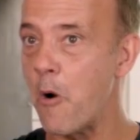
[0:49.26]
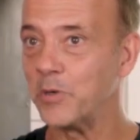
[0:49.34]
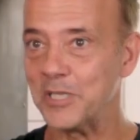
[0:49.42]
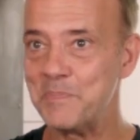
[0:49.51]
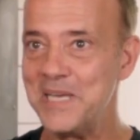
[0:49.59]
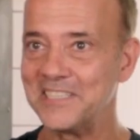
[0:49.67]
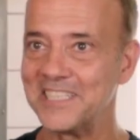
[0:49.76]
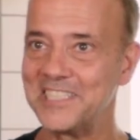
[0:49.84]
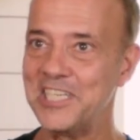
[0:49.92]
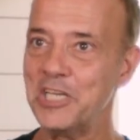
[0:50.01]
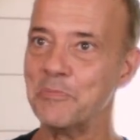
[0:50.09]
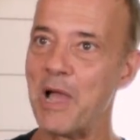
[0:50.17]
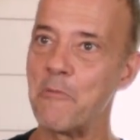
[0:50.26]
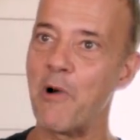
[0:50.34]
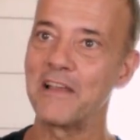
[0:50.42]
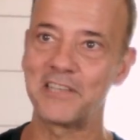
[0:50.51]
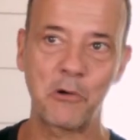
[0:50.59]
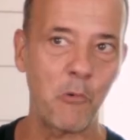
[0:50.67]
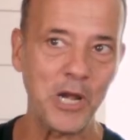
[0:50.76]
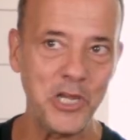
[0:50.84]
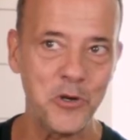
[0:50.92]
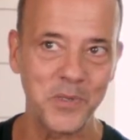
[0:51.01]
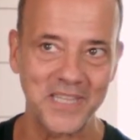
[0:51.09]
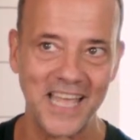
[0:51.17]
home with a piece of steel. My wife's like, what are you
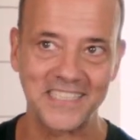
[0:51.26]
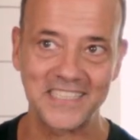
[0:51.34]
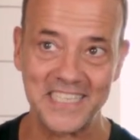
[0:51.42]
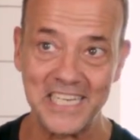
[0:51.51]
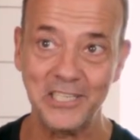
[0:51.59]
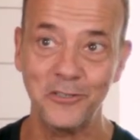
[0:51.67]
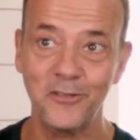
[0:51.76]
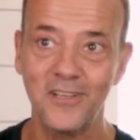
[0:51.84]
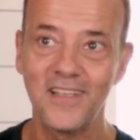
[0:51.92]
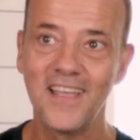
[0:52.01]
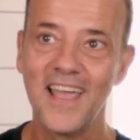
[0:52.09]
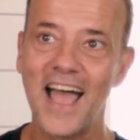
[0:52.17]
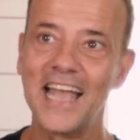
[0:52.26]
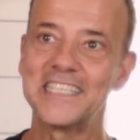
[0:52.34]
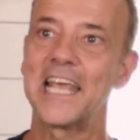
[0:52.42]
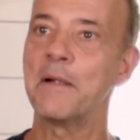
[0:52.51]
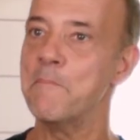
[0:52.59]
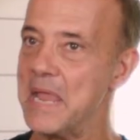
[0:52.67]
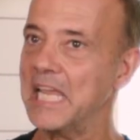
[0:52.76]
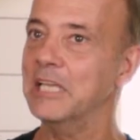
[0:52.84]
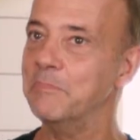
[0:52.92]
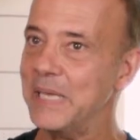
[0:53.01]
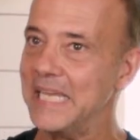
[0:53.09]
doing with that steel? I said, I'm making